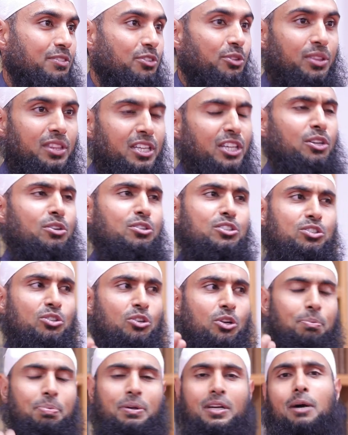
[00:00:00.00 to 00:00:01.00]
If you think you're just
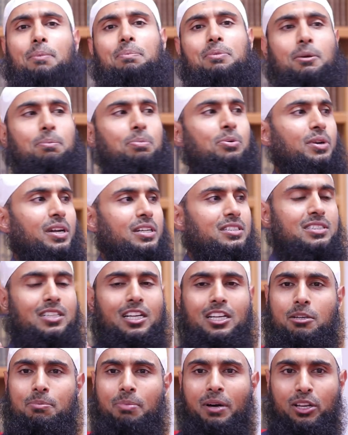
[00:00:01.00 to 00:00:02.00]
going to pick up the book and
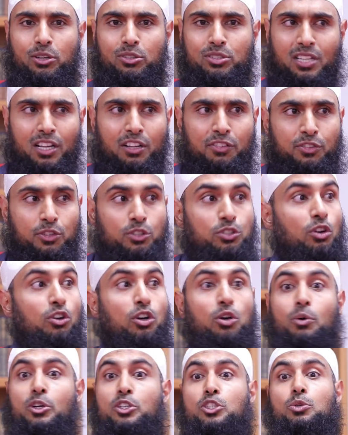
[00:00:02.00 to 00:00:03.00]
study by yourself, you don't
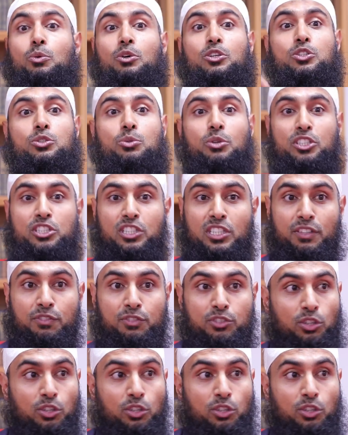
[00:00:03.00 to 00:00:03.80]
know what you want to achieve,